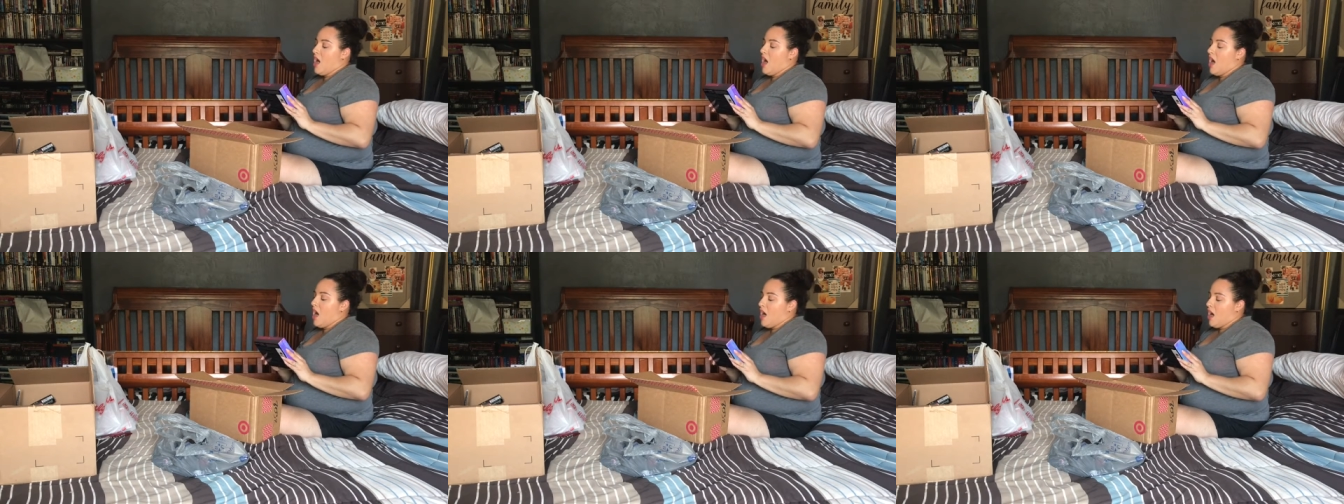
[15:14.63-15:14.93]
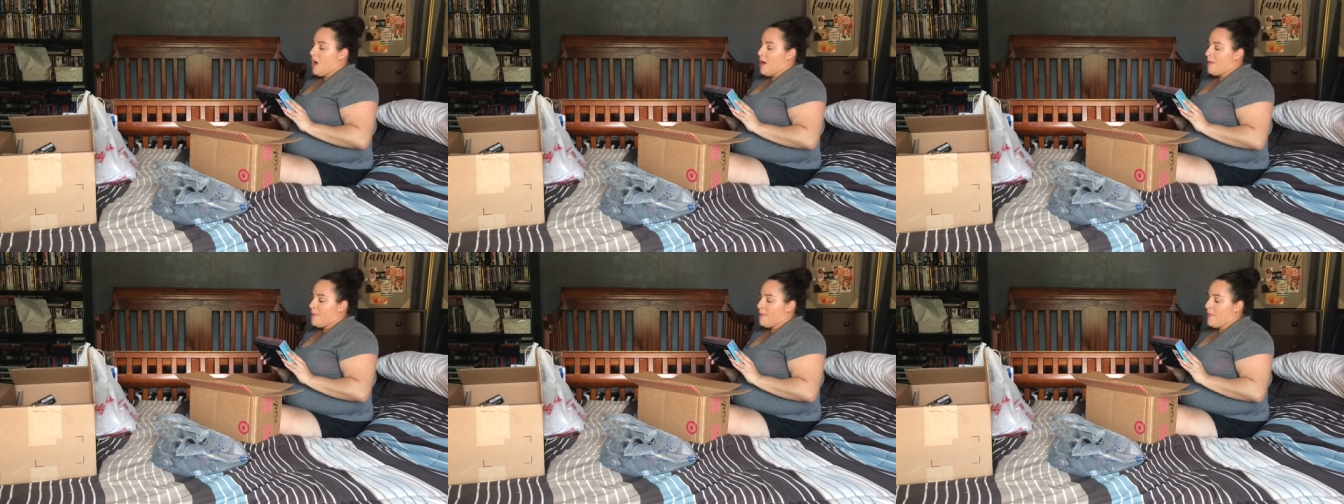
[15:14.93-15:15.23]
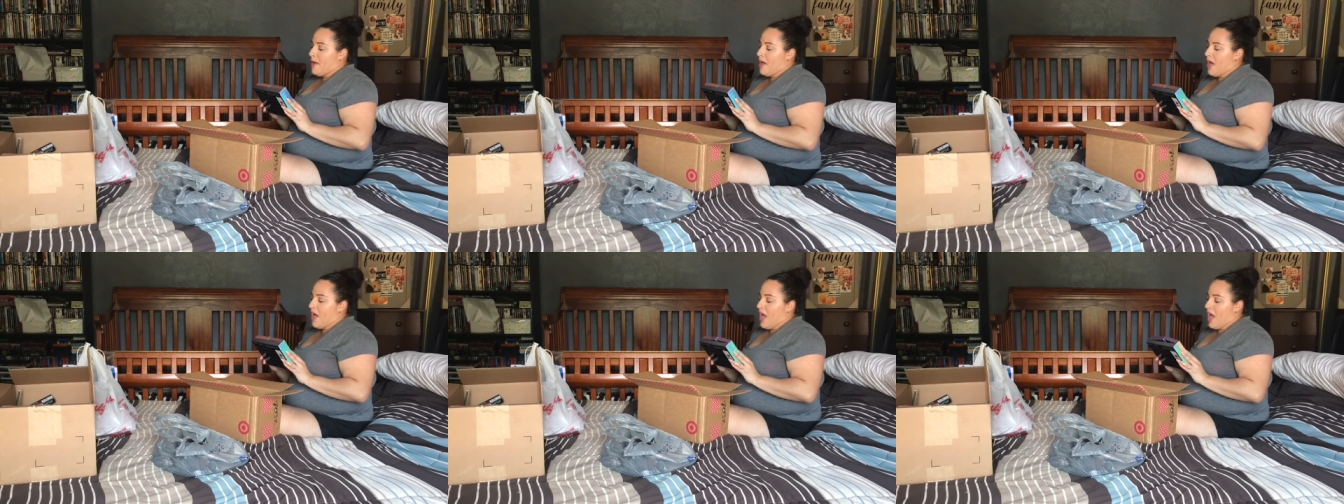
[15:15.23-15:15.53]

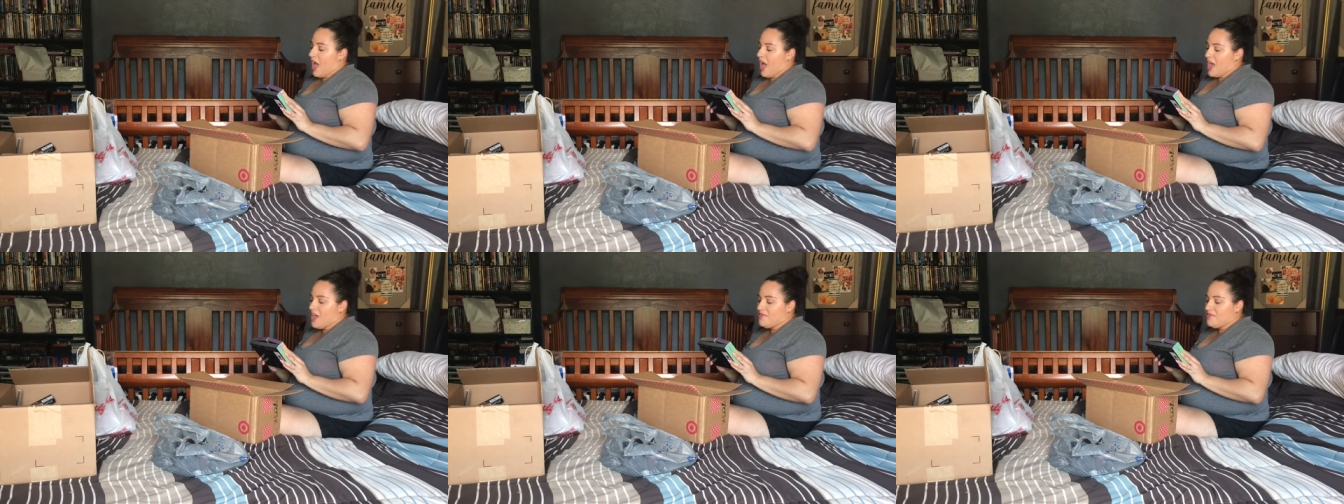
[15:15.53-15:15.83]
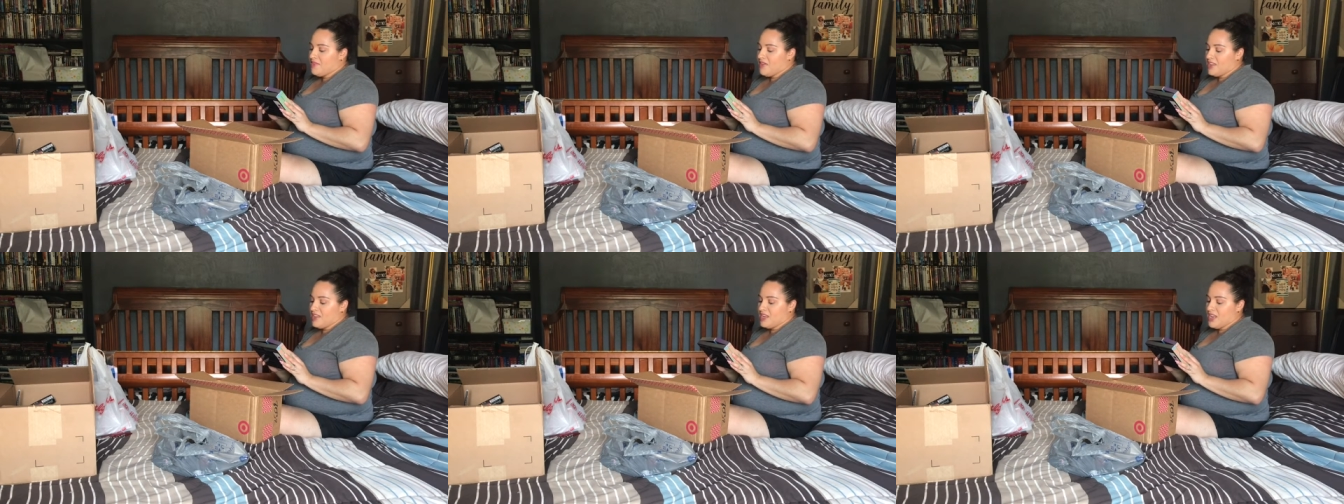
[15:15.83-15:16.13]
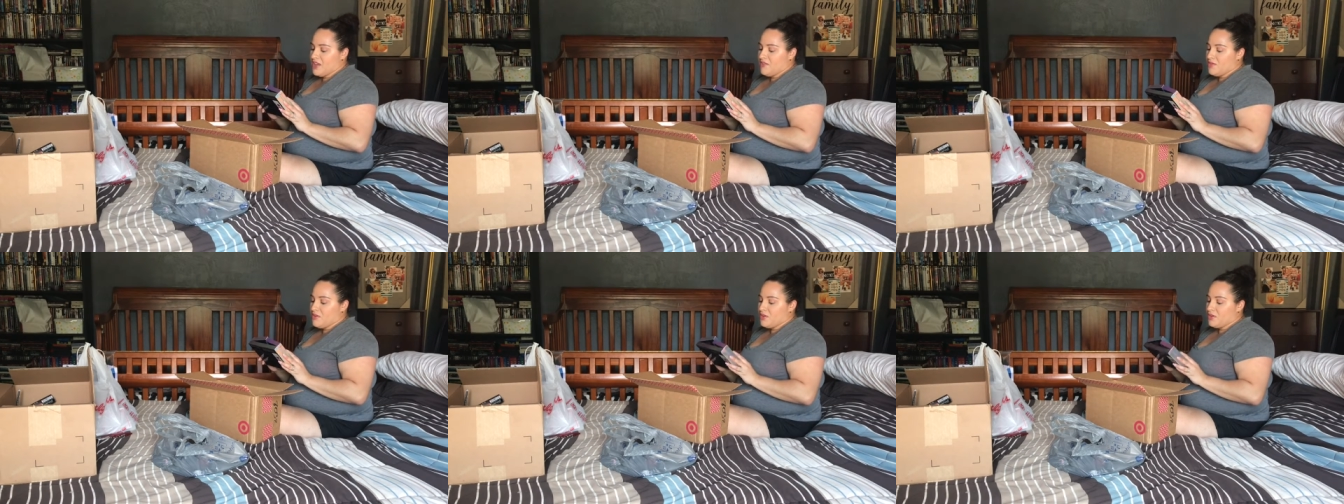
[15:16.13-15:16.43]
Um, I've
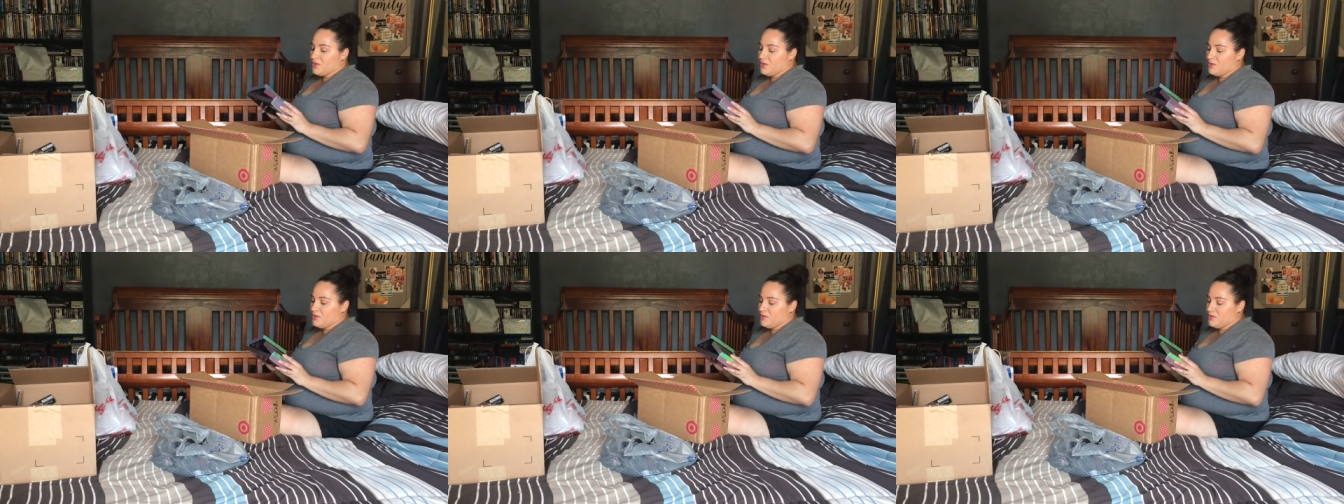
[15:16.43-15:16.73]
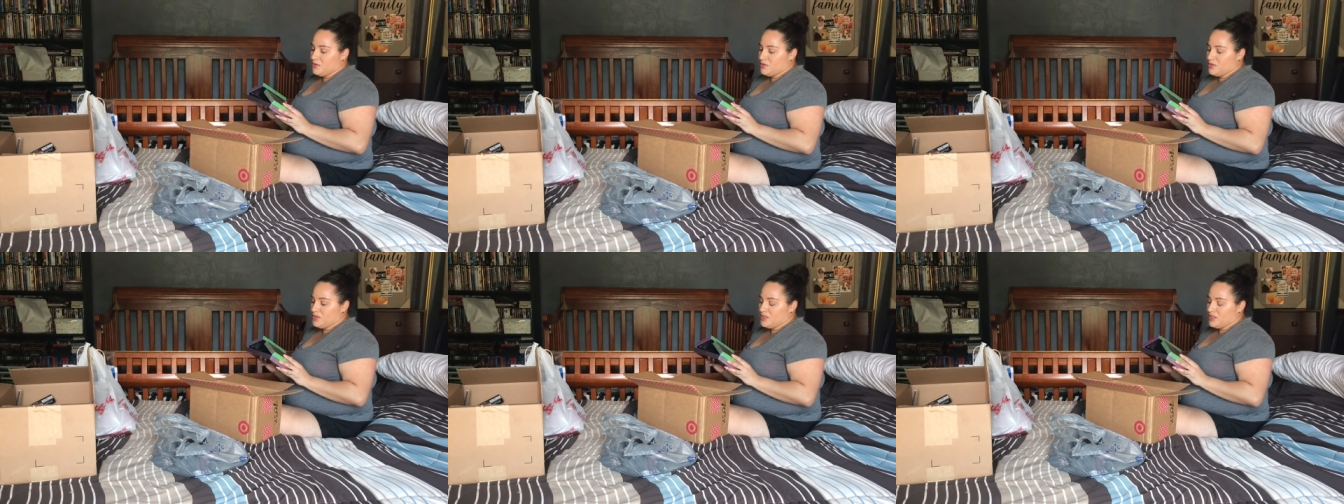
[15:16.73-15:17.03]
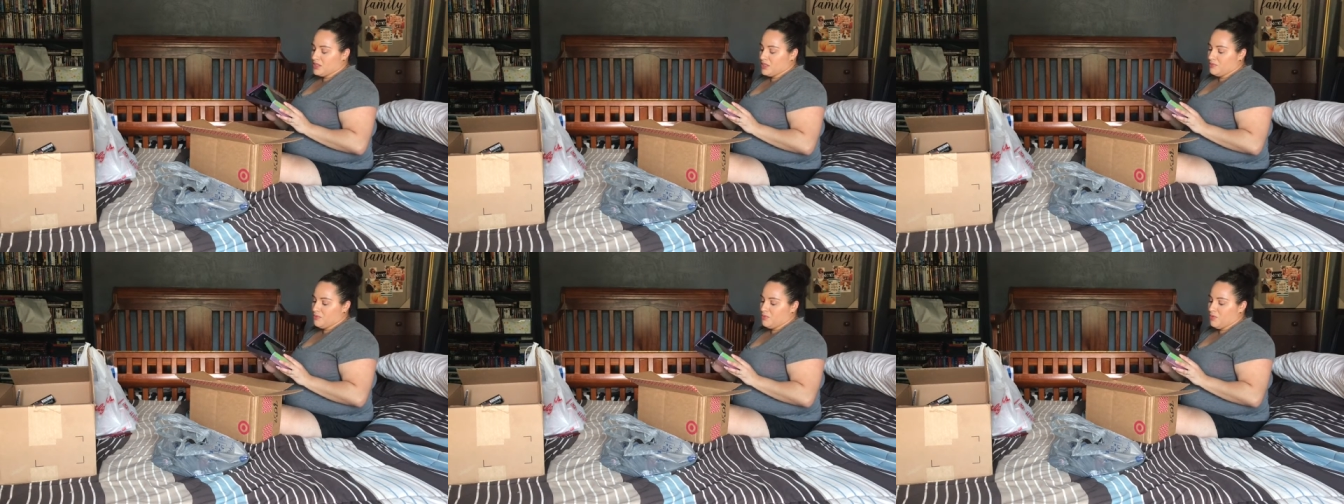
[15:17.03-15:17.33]
never
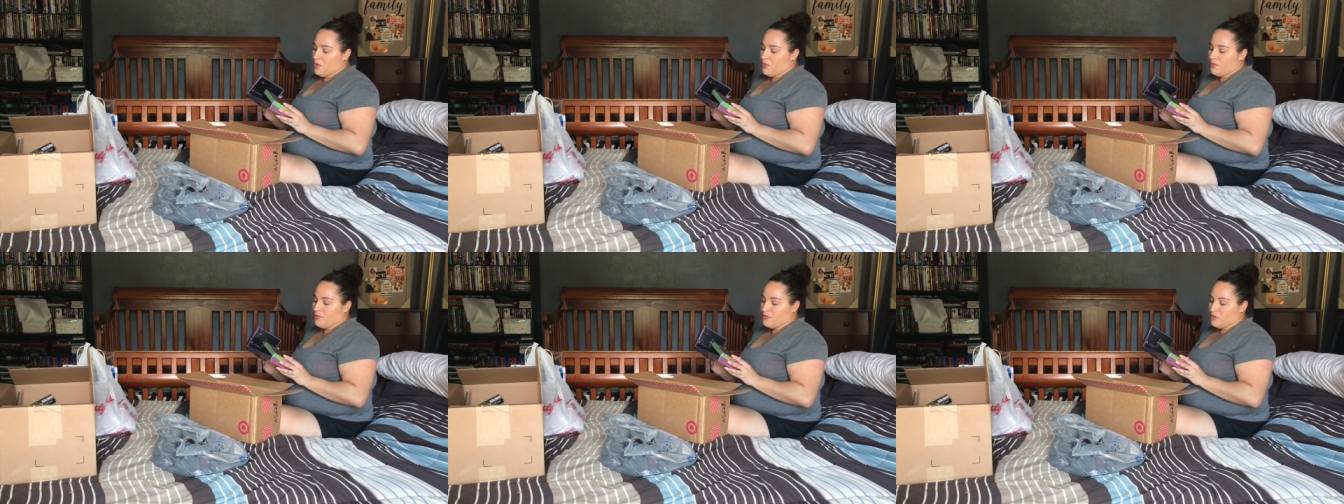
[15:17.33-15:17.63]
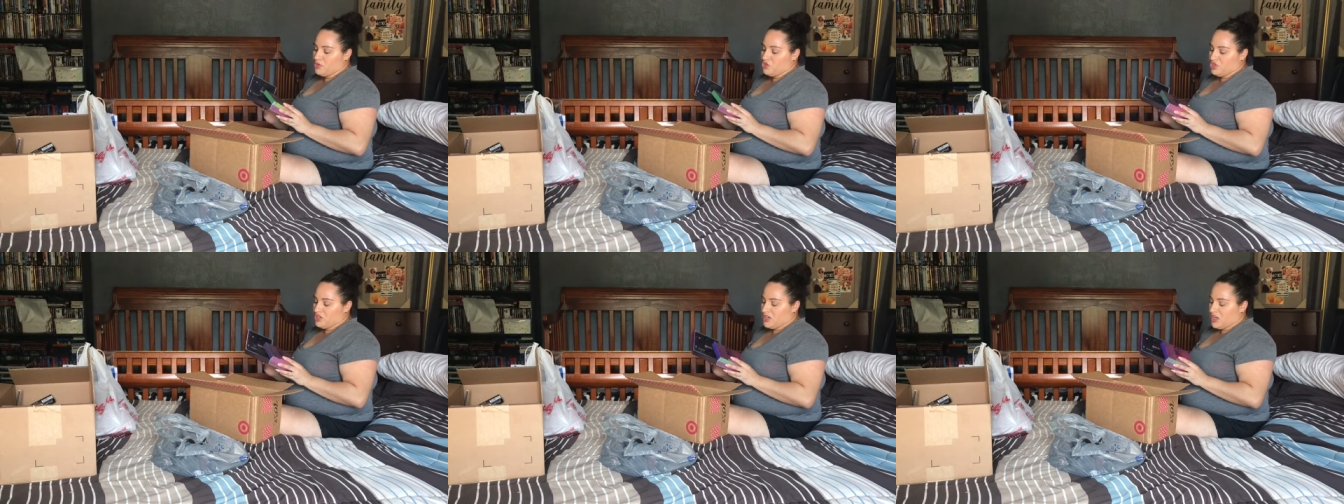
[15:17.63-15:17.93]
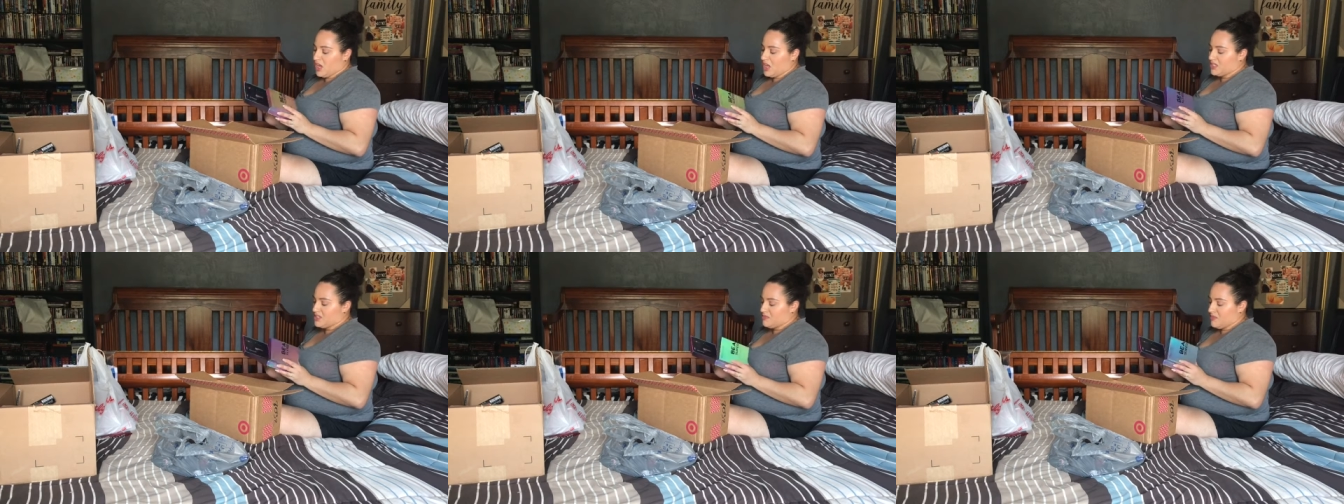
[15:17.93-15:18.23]
used Profusion
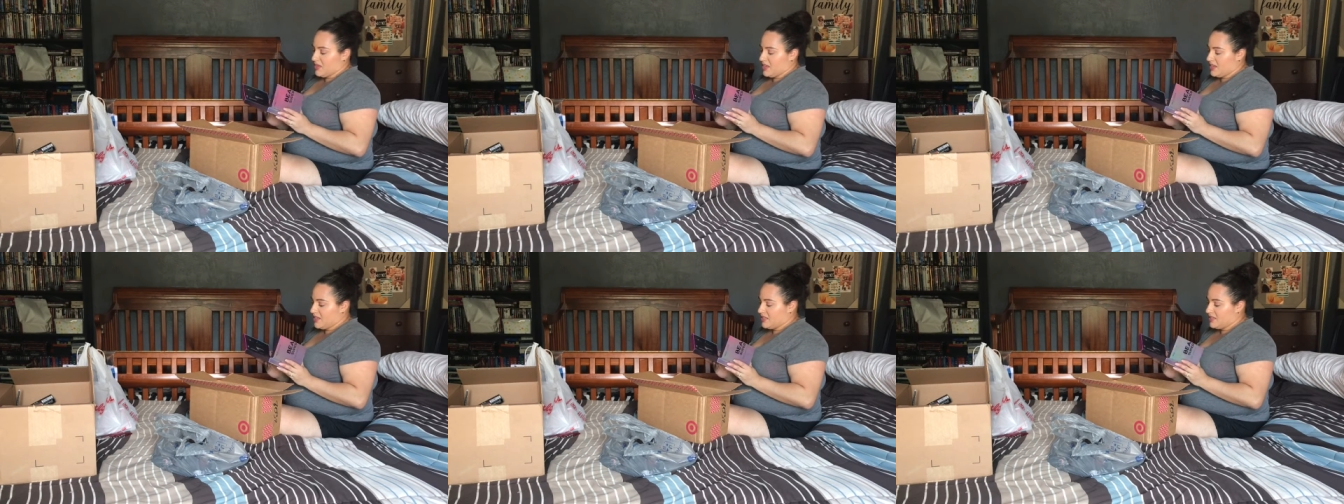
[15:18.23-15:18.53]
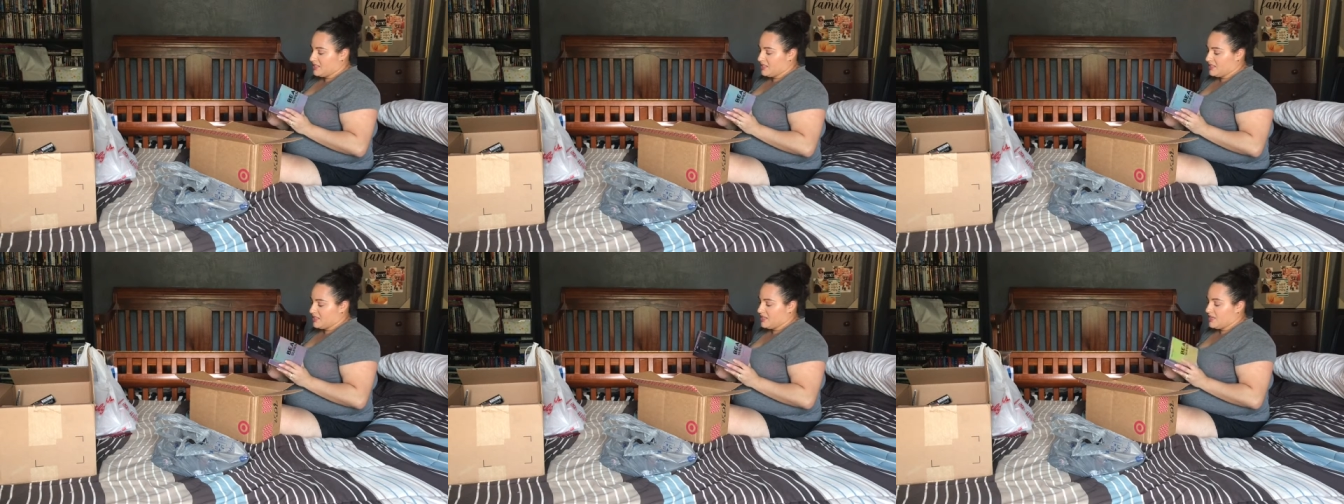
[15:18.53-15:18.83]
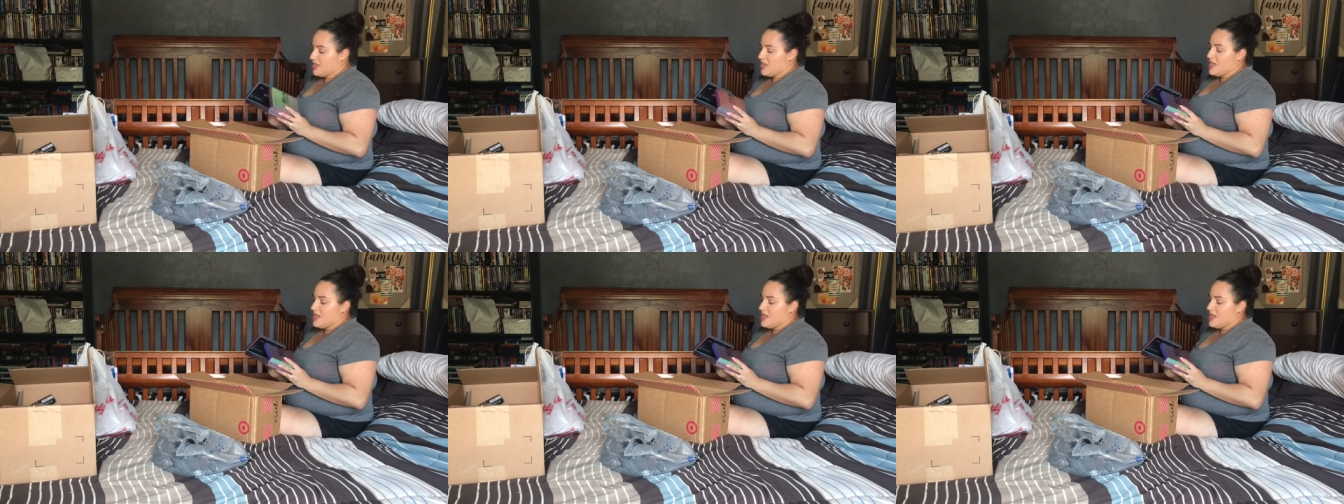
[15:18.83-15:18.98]
Cosmetics.